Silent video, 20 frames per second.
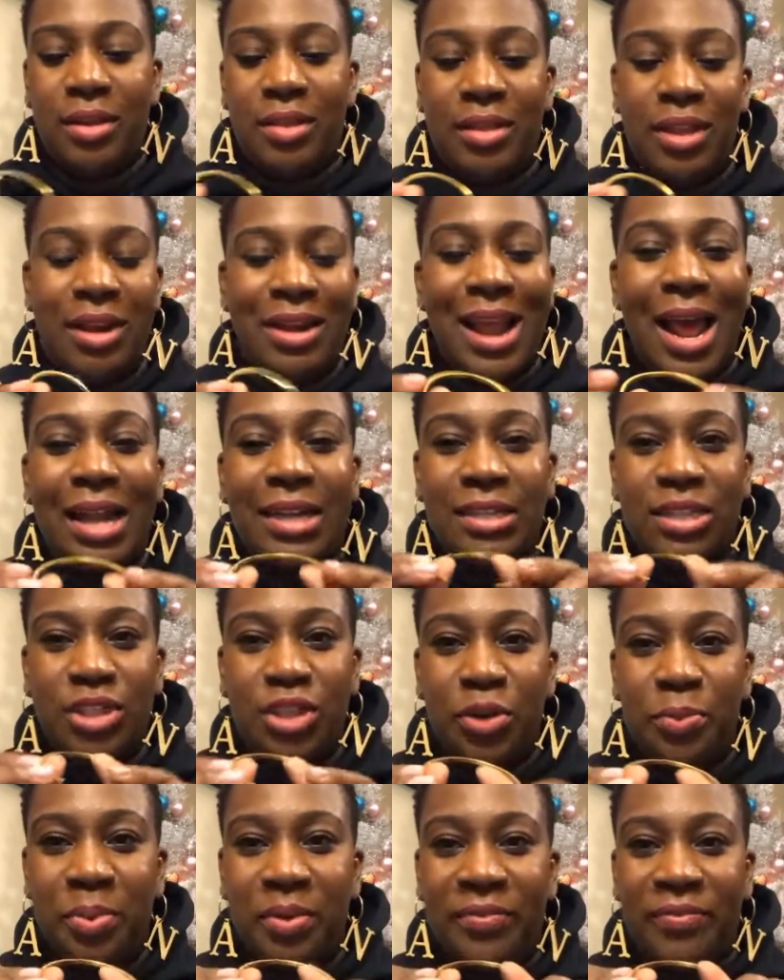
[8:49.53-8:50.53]
they're not
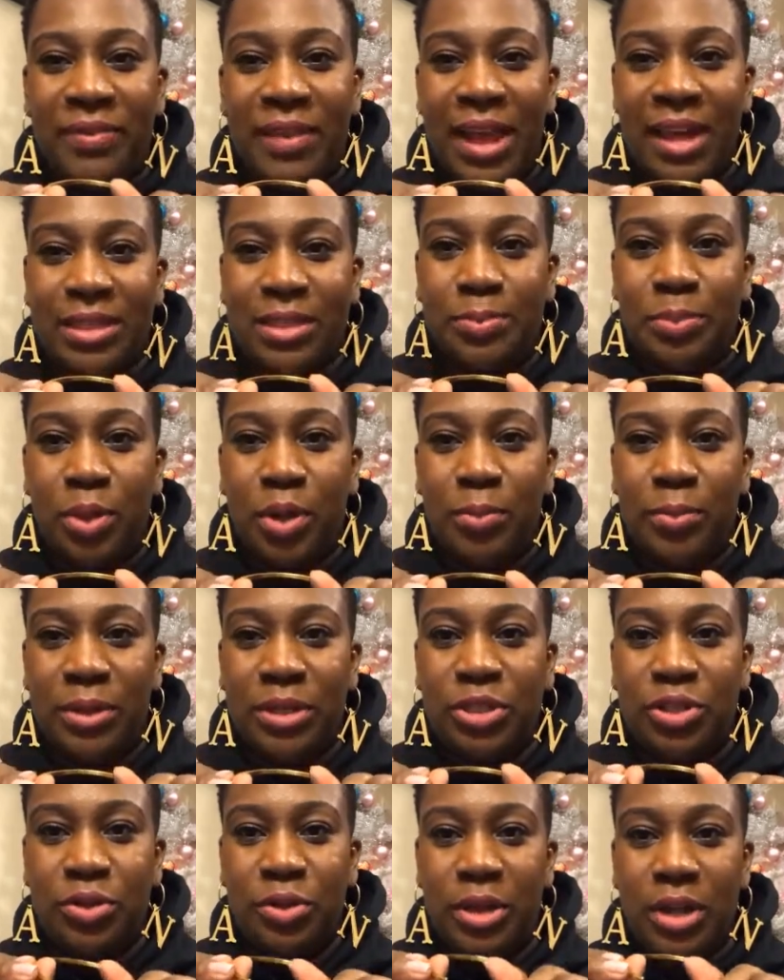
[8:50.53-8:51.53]
super flexible,
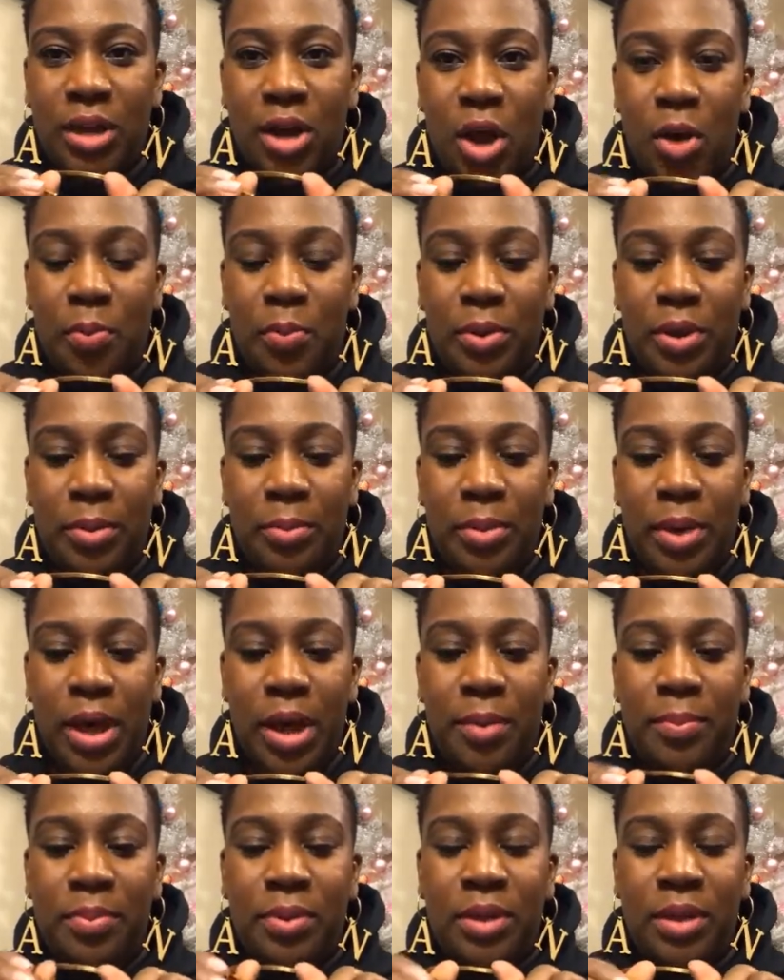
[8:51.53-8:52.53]
but you can open them
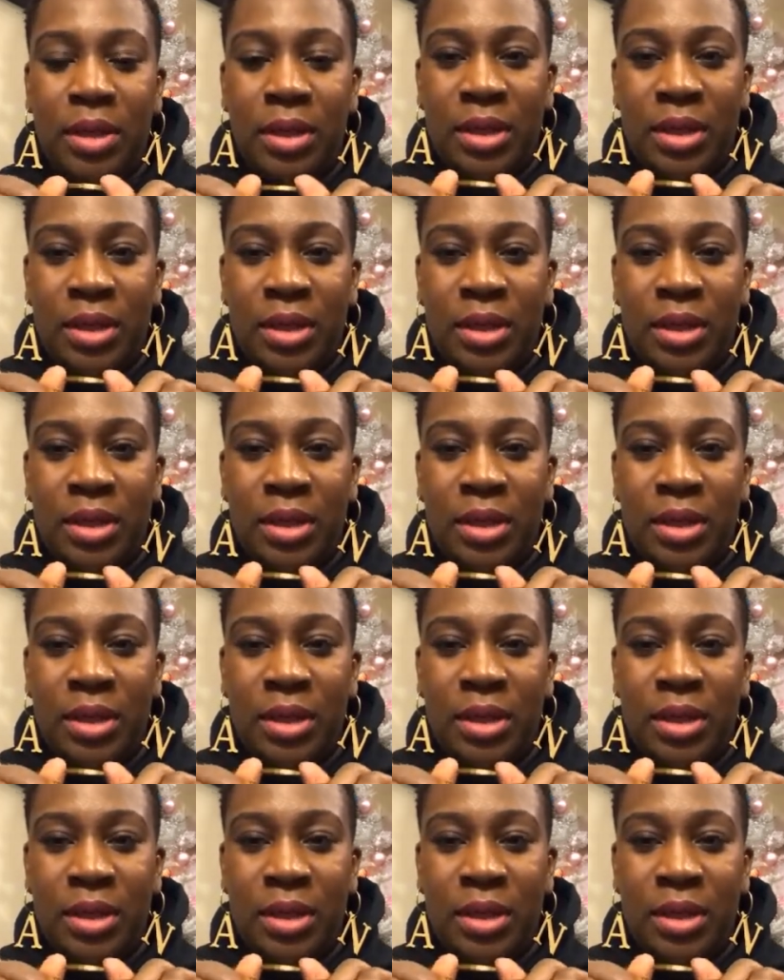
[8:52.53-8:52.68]
up